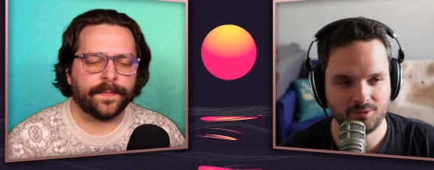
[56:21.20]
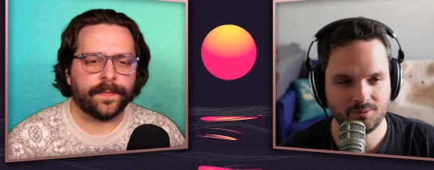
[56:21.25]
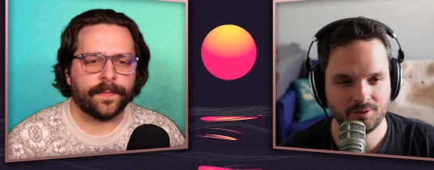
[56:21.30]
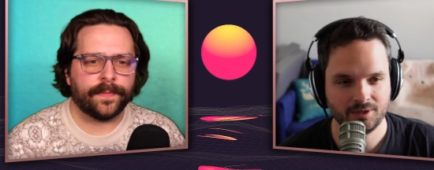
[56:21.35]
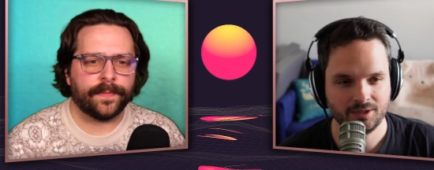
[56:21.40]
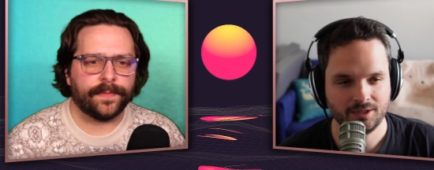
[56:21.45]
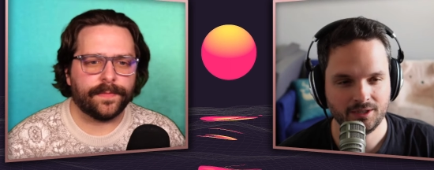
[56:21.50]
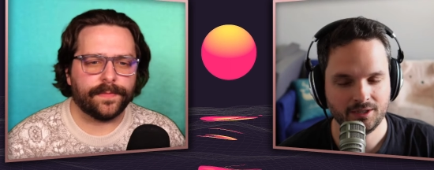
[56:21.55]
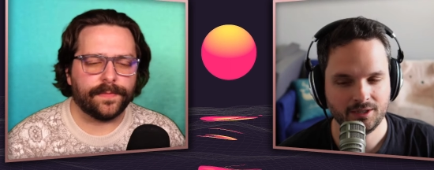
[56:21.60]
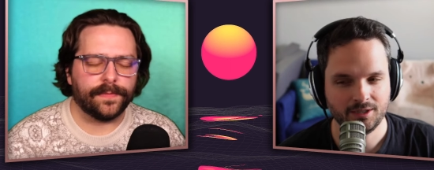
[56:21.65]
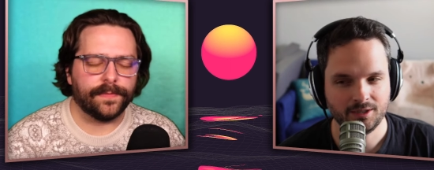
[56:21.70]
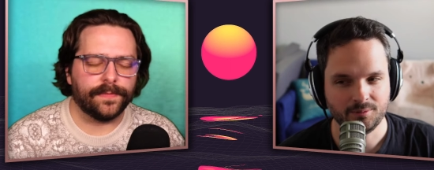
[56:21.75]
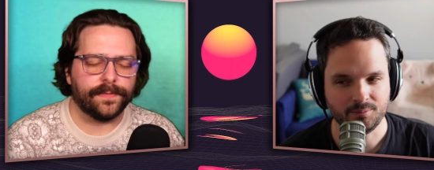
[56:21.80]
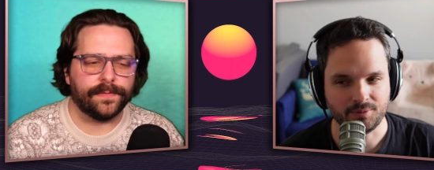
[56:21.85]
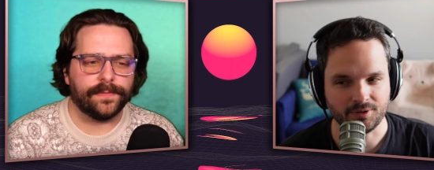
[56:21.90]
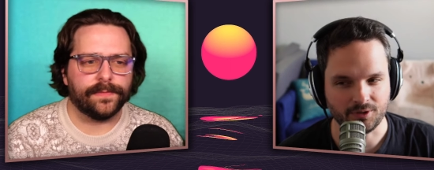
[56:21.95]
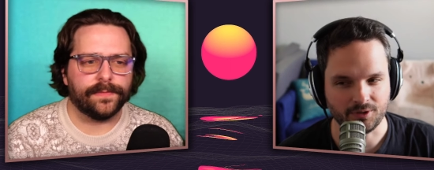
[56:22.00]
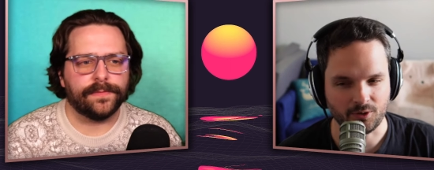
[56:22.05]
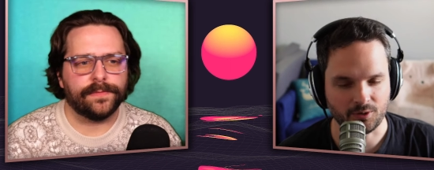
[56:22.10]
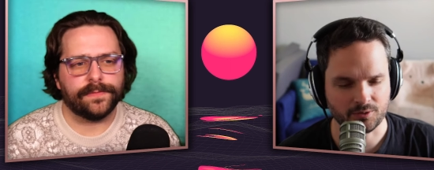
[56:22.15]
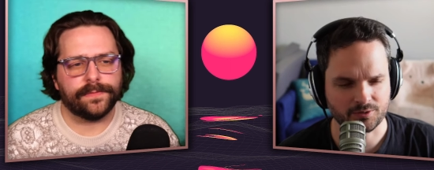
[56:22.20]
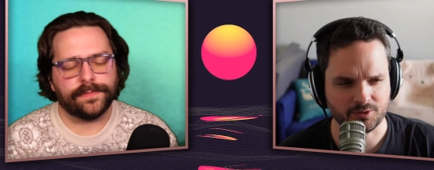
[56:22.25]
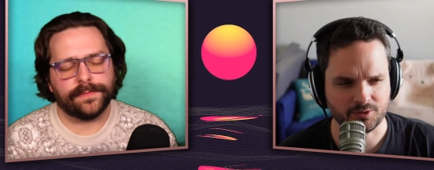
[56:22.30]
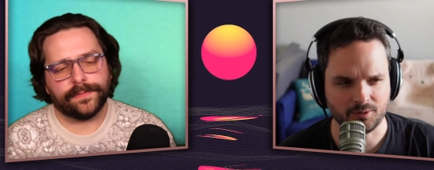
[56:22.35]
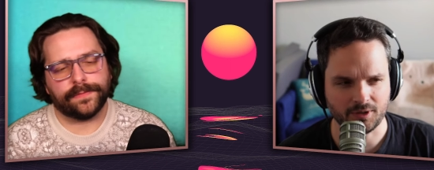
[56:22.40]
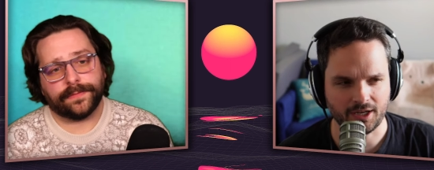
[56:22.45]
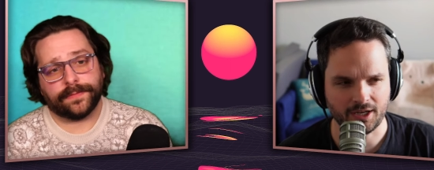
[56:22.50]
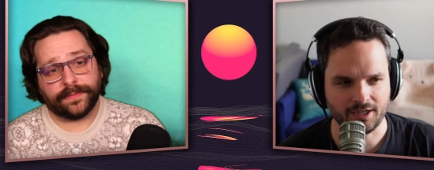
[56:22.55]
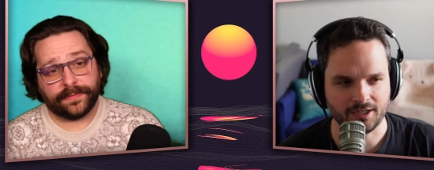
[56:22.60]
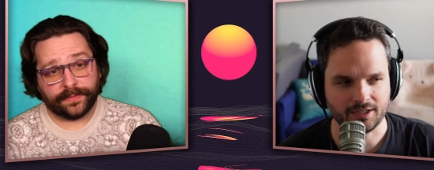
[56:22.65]
Speaker 1: Mm-hmm. But then mm-hmm. also
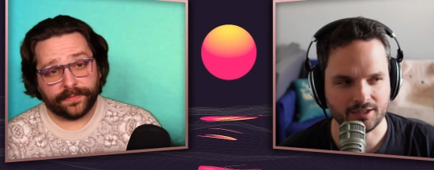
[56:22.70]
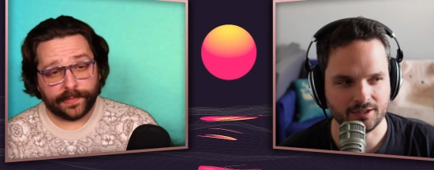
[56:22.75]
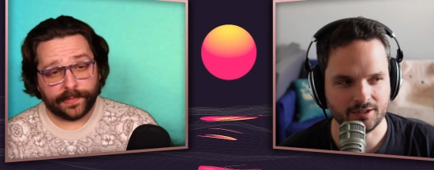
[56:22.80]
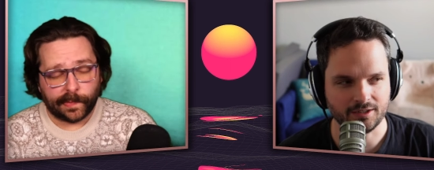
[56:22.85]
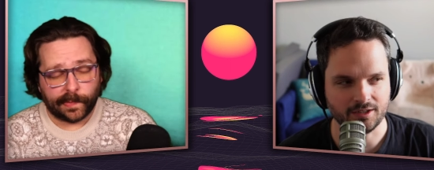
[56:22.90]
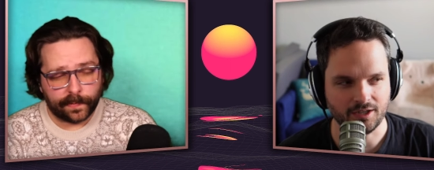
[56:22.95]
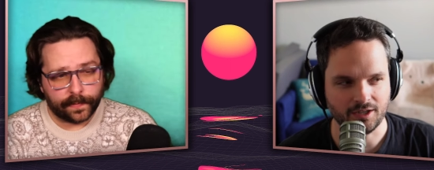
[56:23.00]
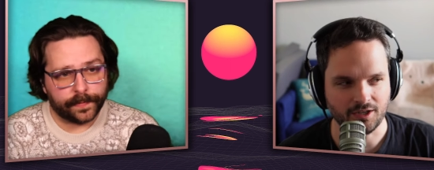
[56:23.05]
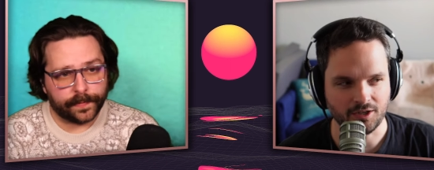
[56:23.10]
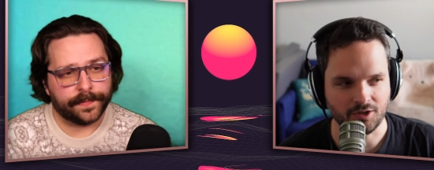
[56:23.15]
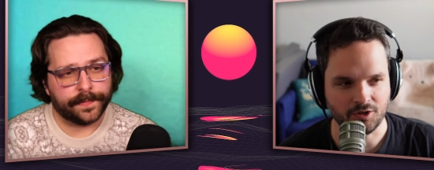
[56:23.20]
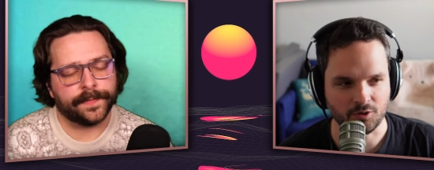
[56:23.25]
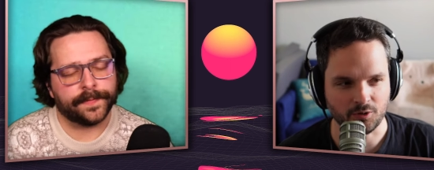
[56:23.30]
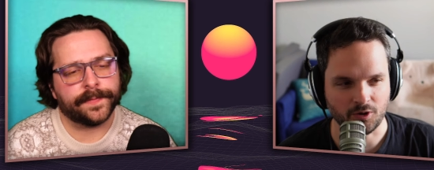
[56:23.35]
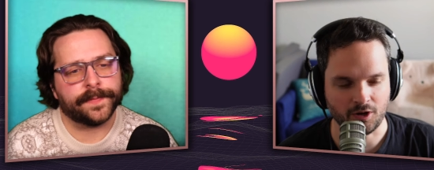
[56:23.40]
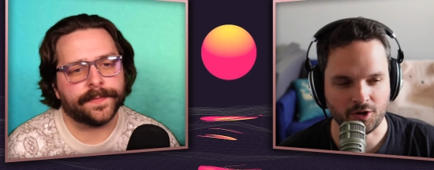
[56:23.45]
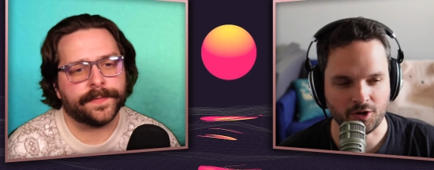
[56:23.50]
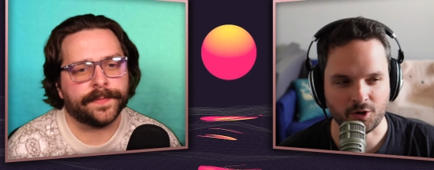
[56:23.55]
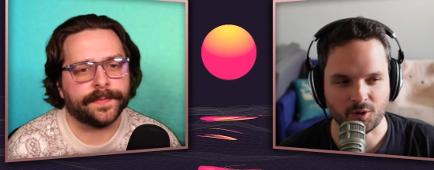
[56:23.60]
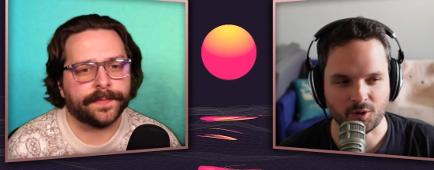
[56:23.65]
like you're on our